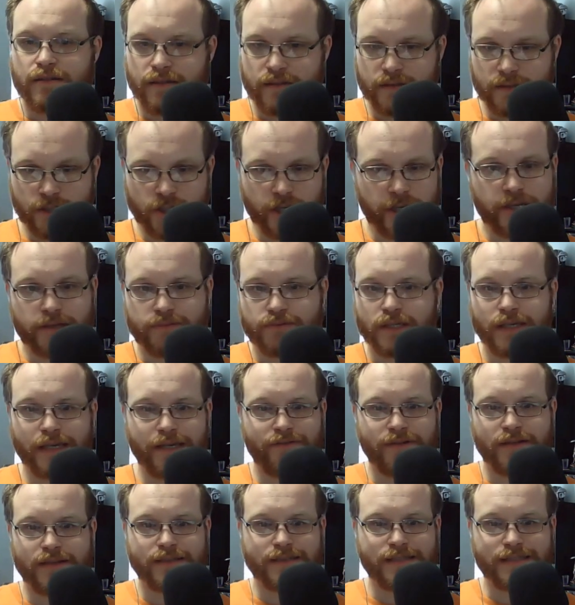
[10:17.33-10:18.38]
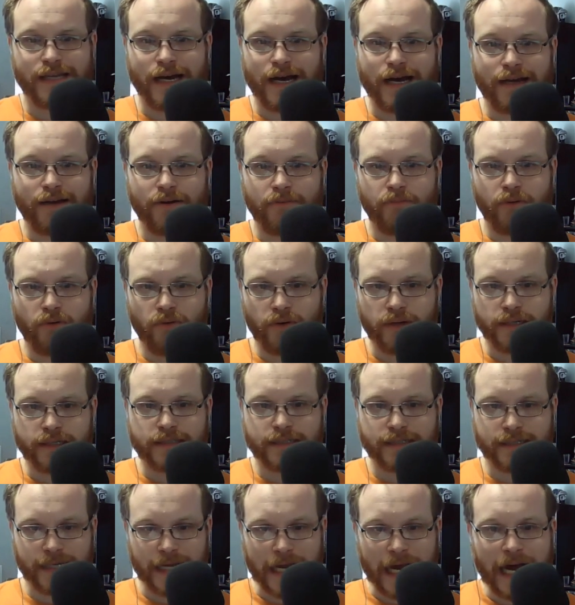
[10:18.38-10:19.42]
Jacob Slavin is not a
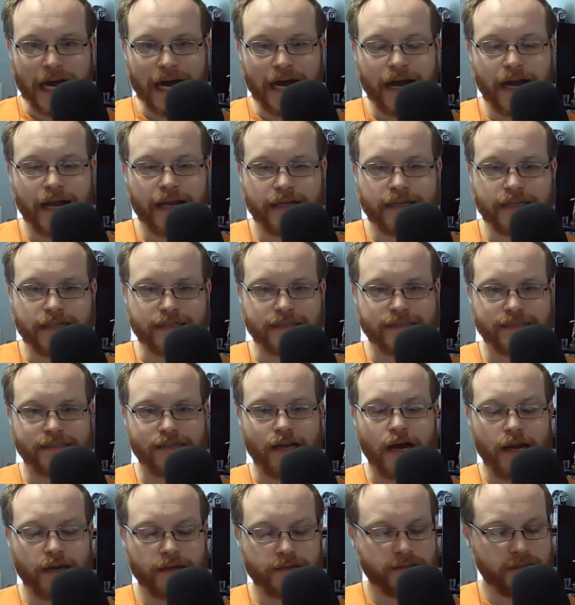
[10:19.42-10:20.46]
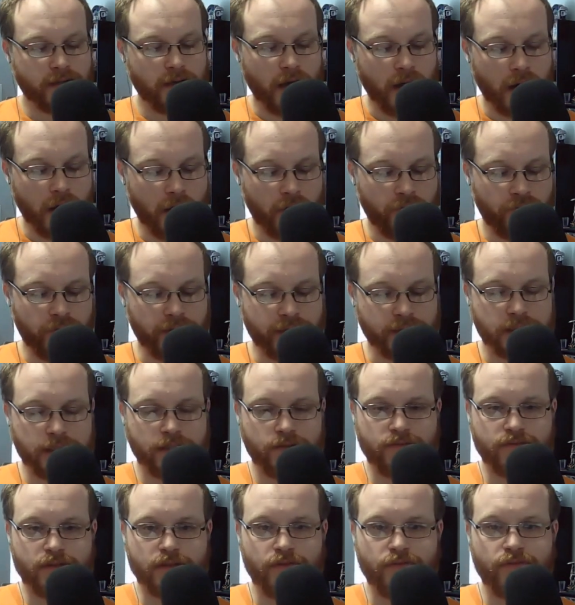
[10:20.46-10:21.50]
points guy. He is not an
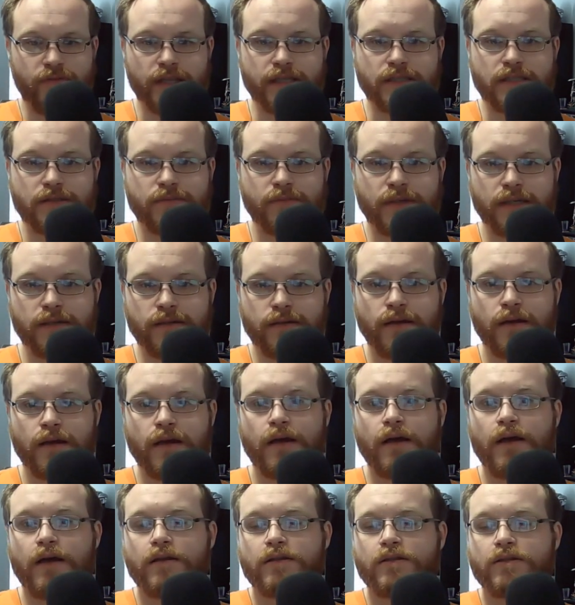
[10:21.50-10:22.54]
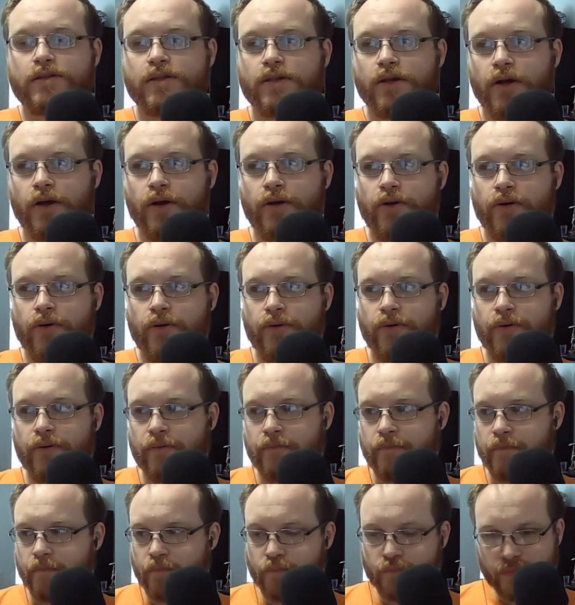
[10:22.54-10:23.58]
offensive defenseman. So
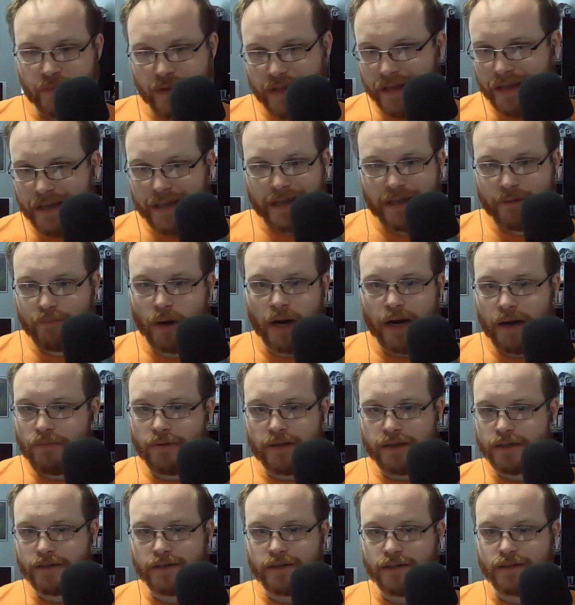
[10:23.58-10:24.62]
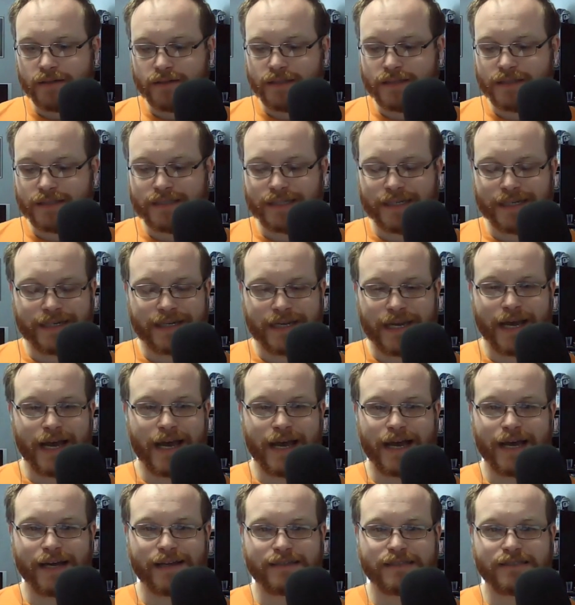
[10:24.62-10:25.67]
he probably could sit
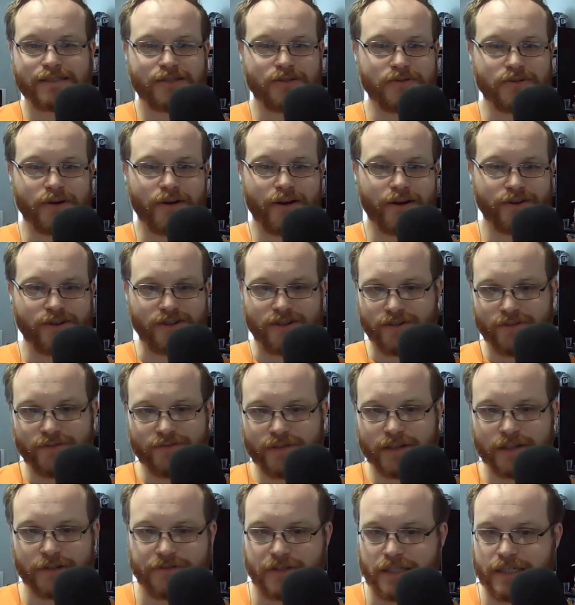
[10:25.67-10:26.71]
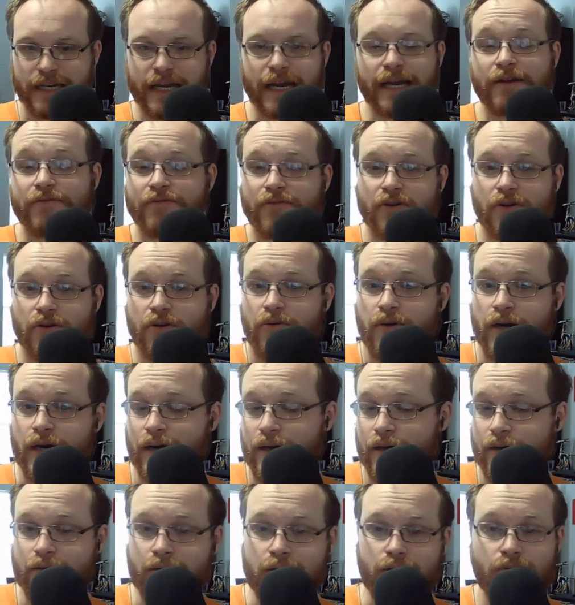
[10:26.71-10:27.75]
at 258 for a
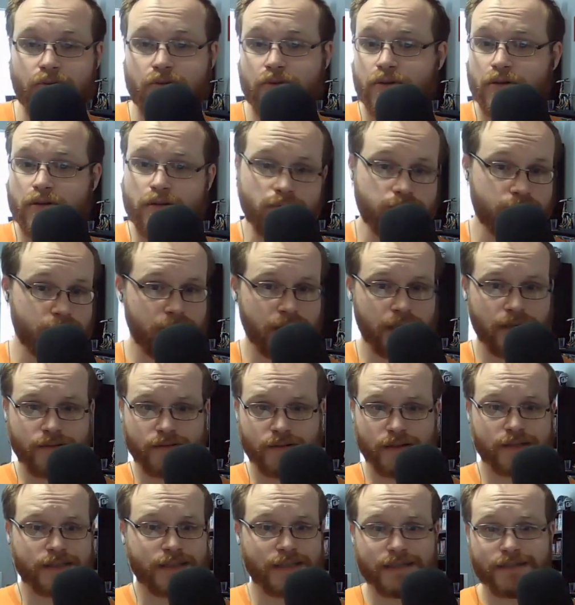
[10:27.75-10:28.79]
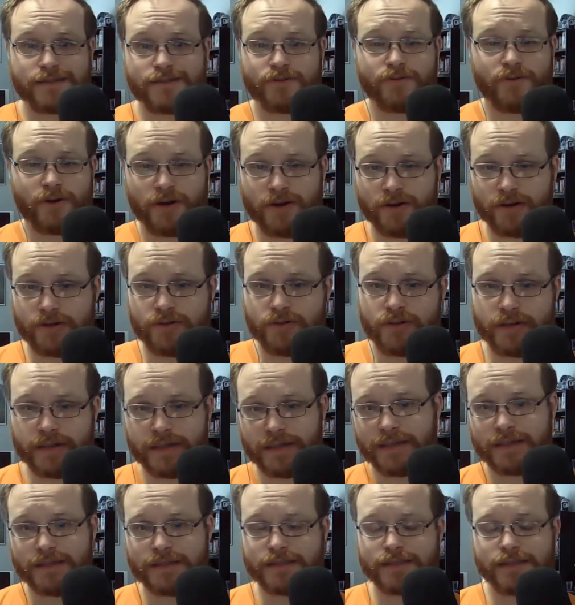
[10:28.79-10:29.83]
while. Or, you know, again, you are going
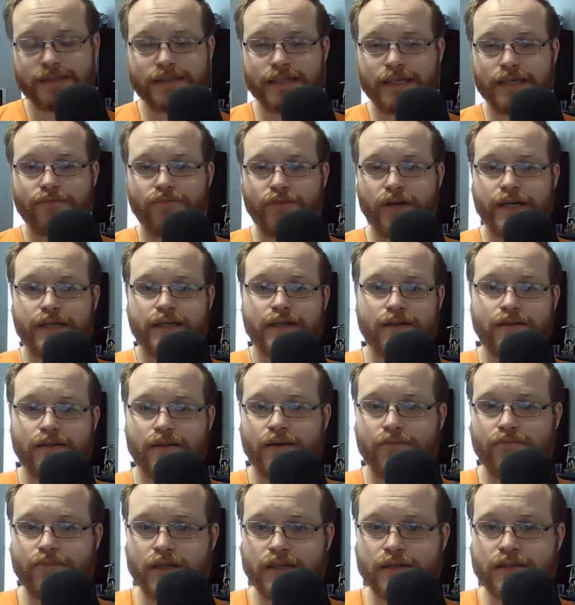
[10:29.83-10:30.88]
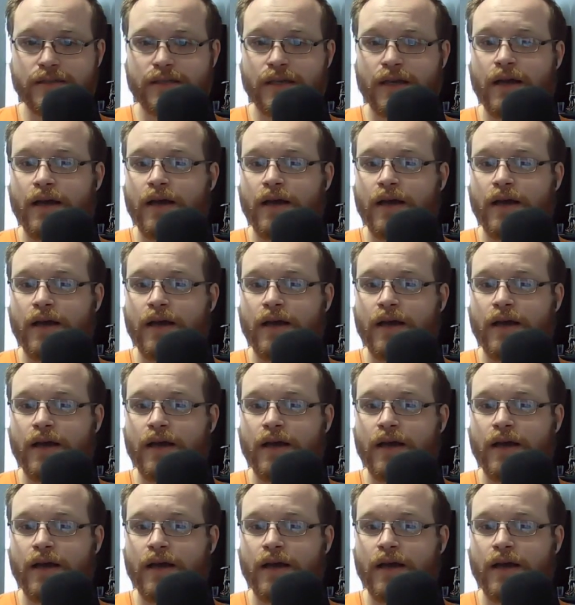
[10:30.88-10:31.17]
against a team like Columbus.